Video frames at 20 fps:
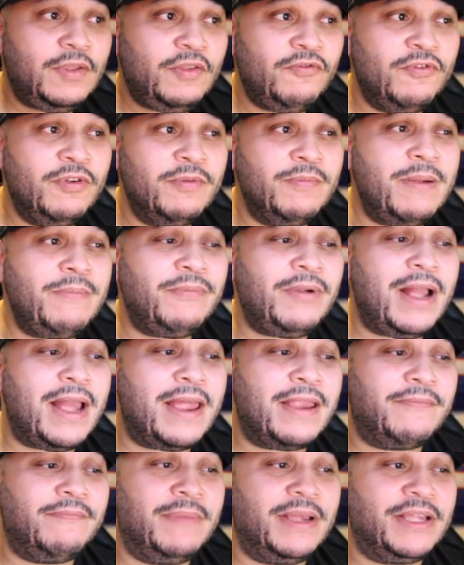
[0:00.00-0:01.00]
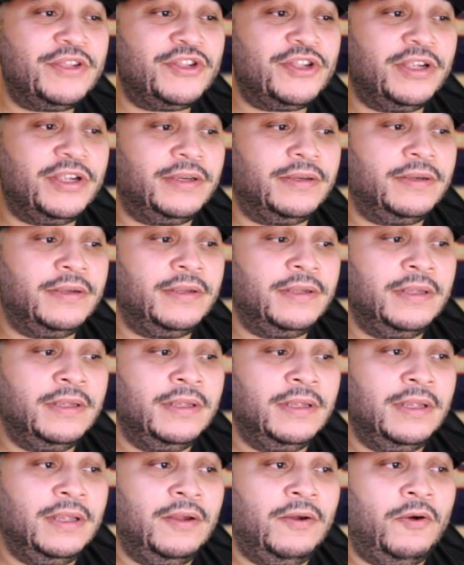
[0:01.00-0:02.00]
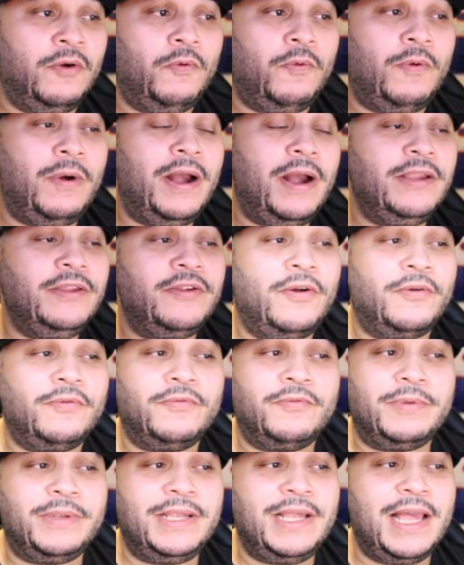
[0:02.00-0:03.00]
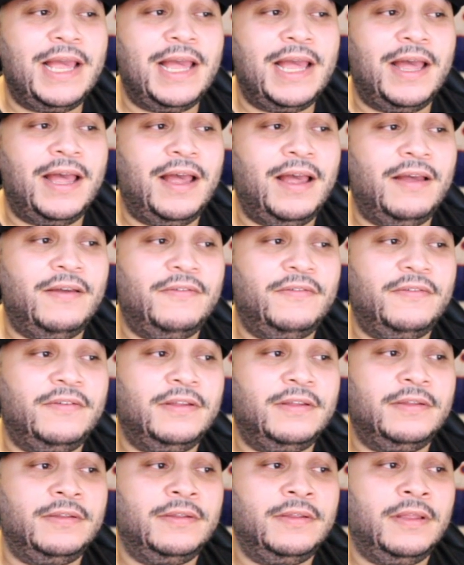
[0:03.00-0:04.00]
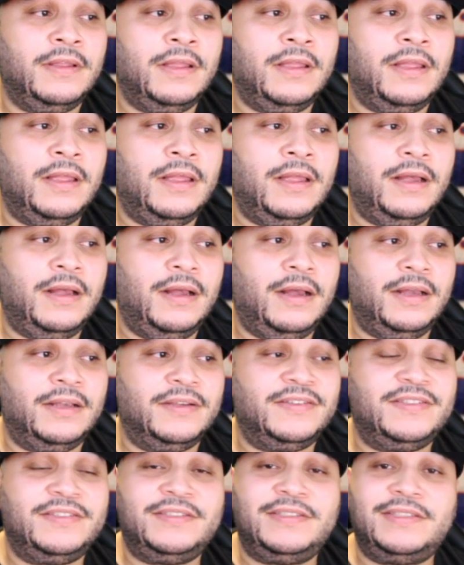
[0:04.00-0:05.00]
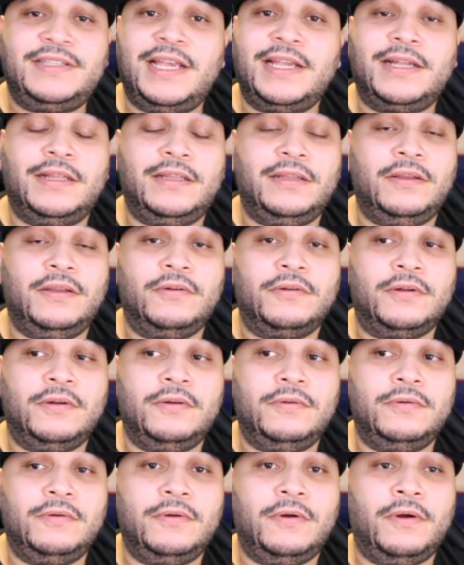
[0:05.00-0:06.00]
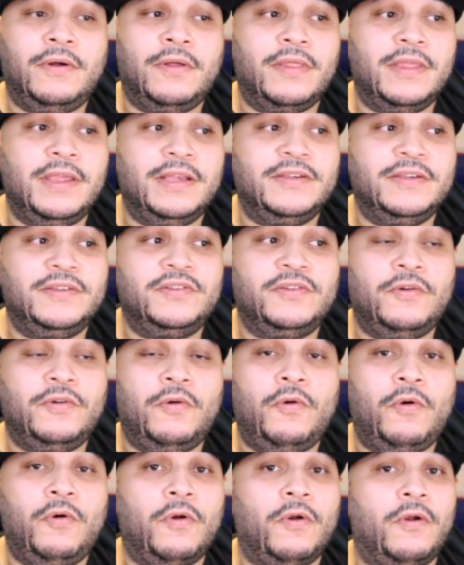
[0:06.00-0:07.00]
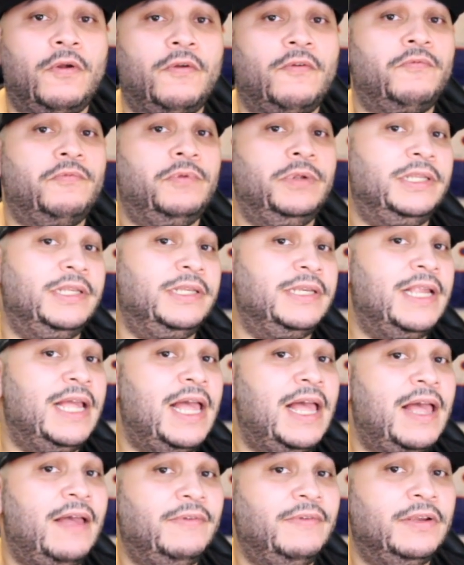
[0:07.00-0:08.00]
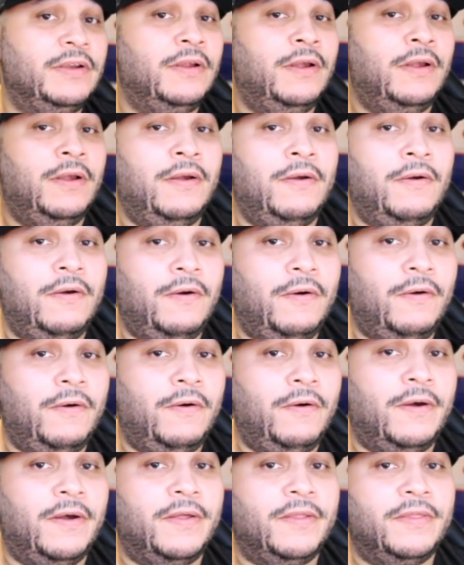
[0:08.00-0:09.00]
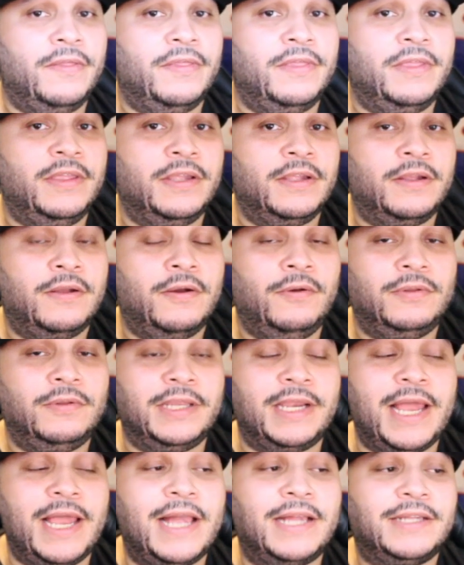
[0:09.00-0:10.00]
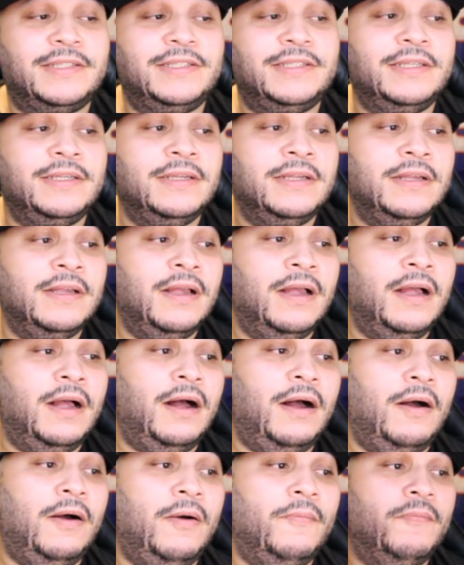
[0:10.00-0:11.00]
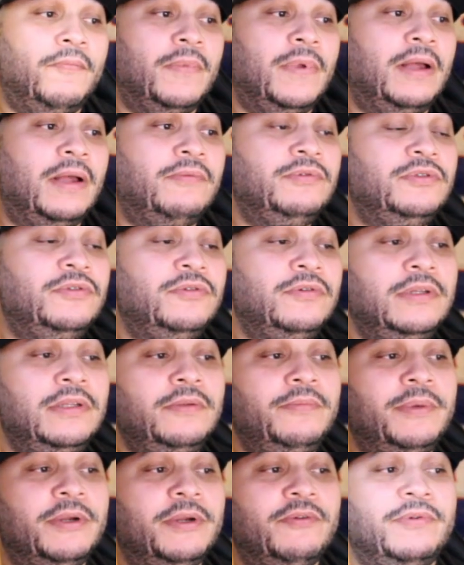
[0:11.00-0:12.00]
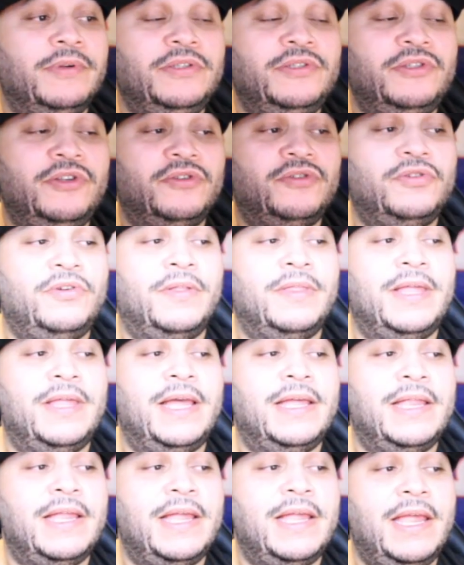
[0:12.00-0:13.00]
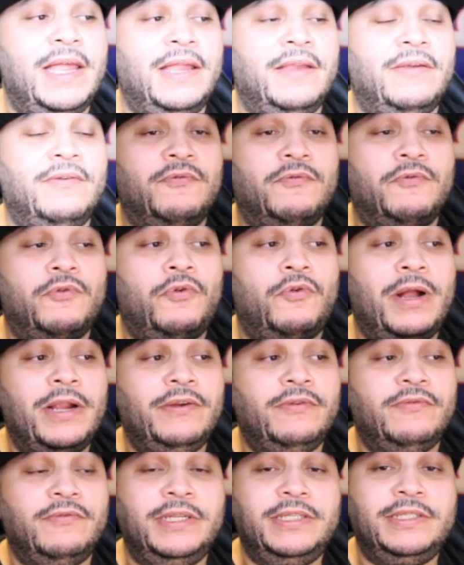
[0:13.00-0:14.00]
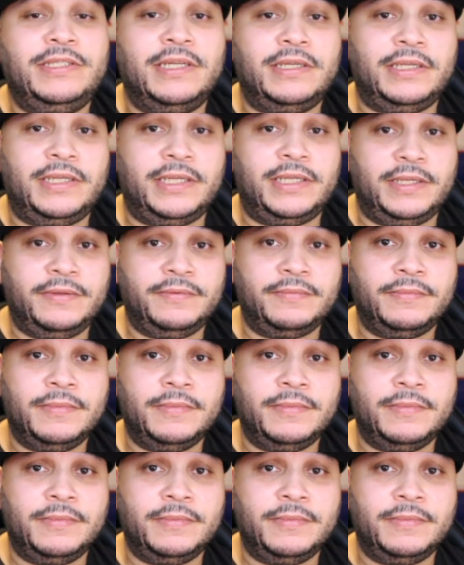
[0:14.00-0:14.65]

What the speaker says: remember I had mentioned, why don't we have a Sega logo on this, or we didn't have it on the Golden Axe? I was doing a little bit of research on that, and quite recently